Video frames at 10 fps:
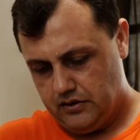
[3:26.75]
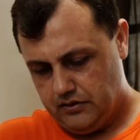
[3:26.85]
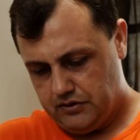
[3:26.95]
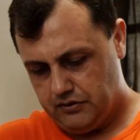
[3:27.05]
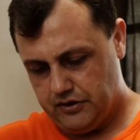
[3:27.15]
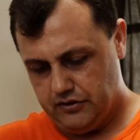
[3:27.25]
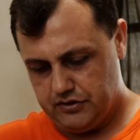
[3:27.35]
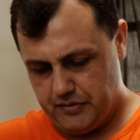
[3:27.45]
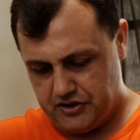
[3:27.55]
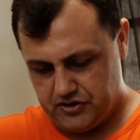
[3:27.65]
What you want to do is
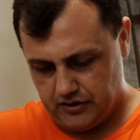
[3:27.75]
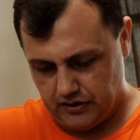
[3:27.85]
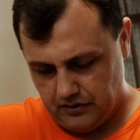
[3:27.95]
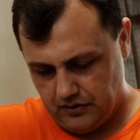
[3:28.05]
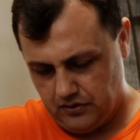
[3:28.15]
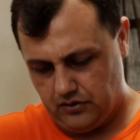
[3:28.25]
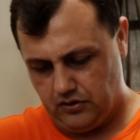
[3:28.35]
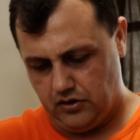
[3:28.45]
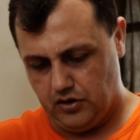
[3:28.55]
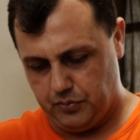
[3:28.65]
make sure they're
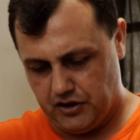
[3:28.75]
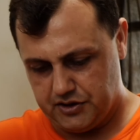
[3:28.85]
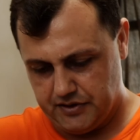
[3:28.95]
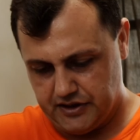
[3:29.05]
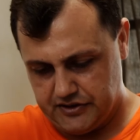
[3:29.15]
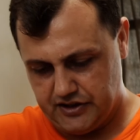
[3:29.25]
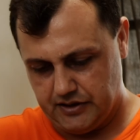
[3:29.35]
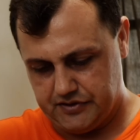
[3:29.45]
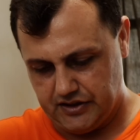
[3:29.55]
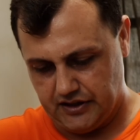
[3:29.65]
all approximately the
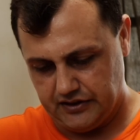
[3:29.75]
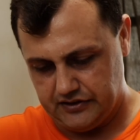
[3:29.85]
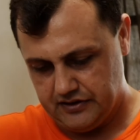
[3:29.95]
same size.